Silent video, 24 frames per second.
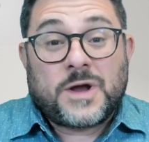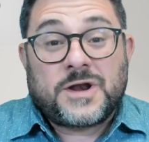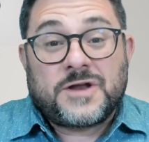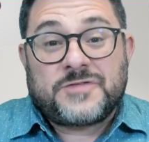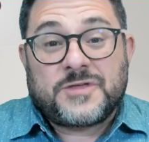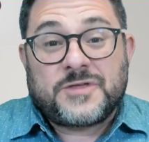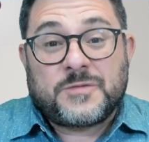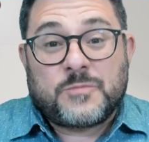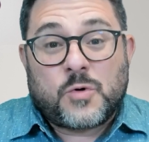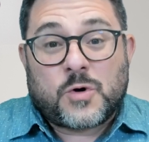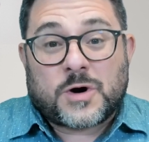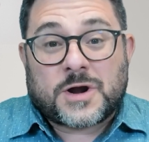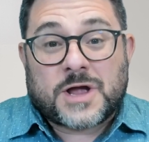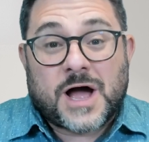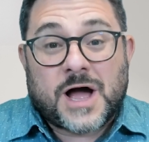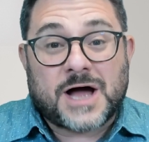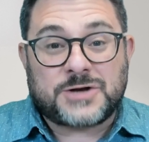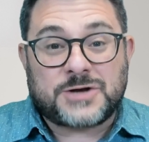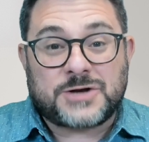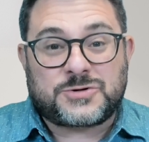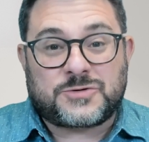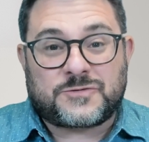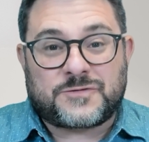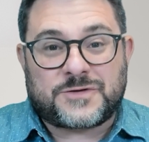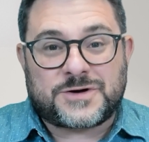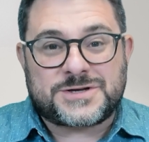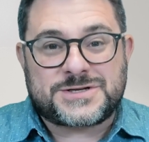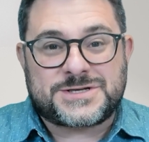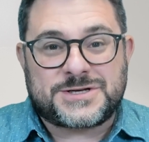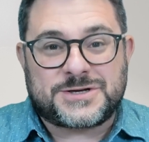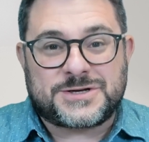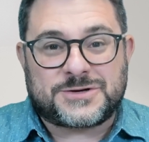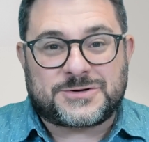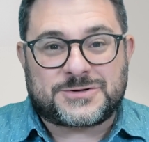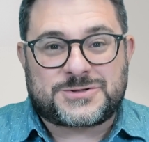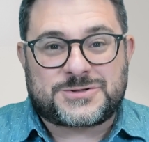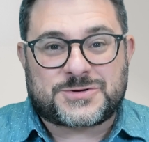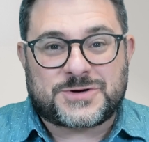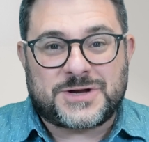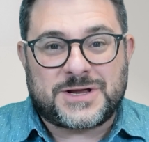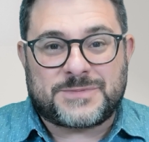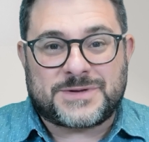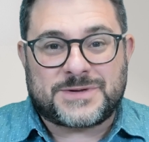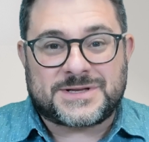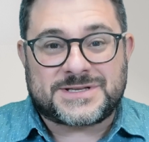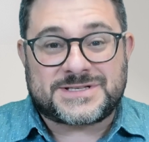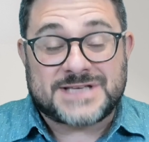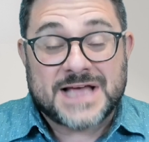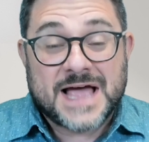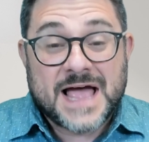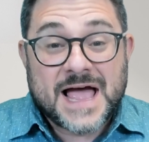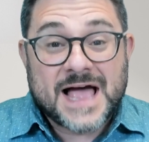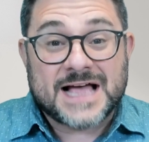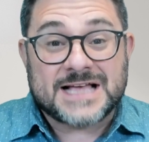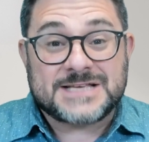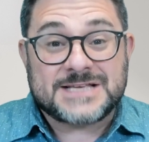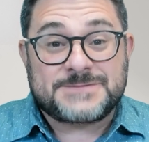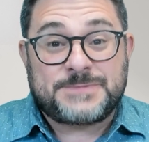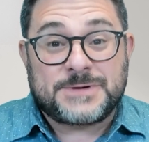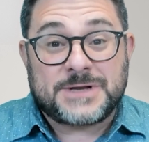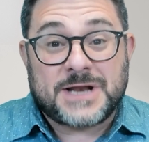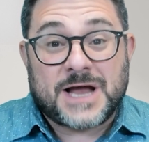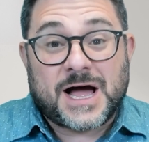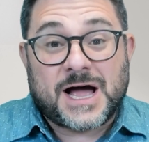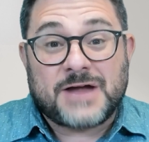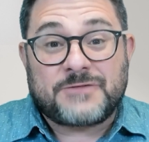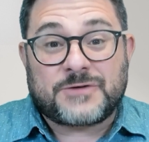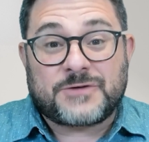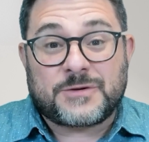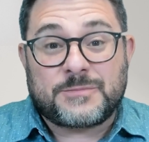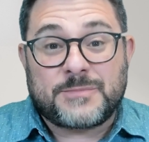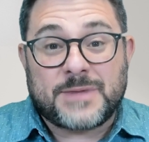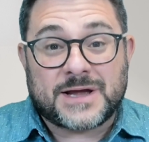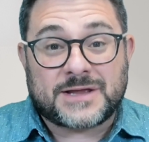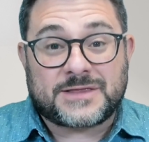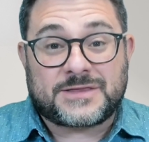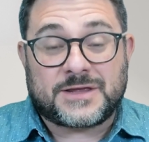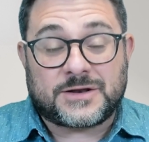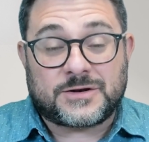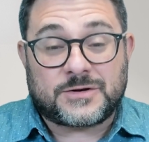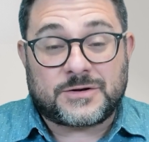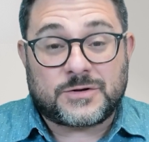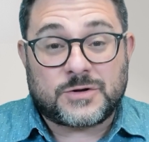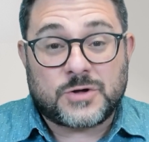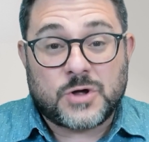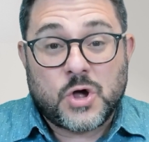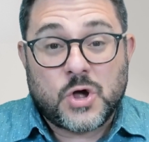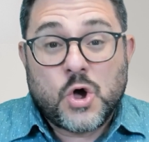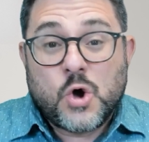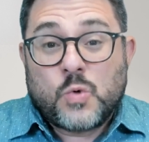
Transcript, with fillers: One of the more controversial treatments has been ivermectin,